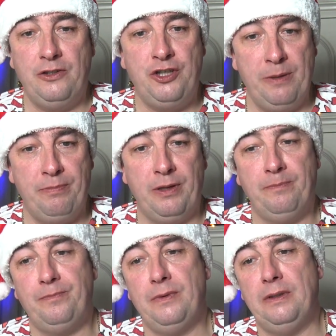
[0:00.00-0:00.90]
chip
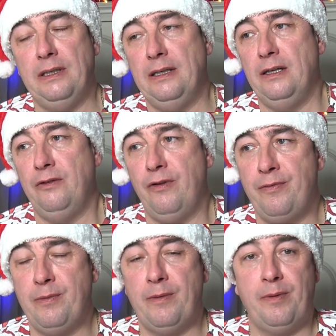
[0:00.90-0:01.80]
them,
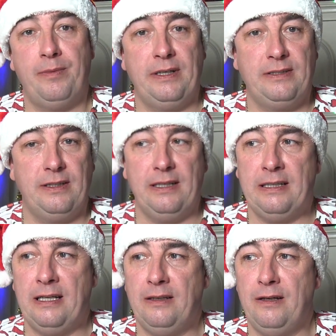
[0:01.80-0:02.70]
rough them up a bit,
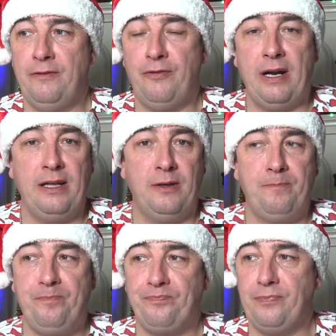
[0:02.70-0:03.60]
and then fry
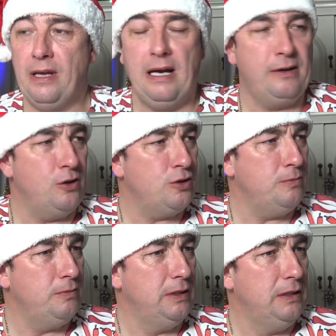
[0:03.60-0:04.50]
them. I got
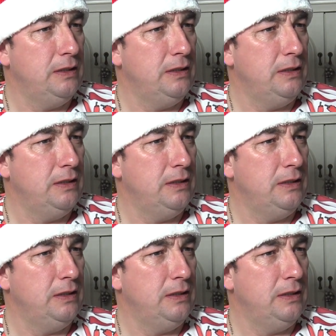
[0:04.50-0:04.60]
some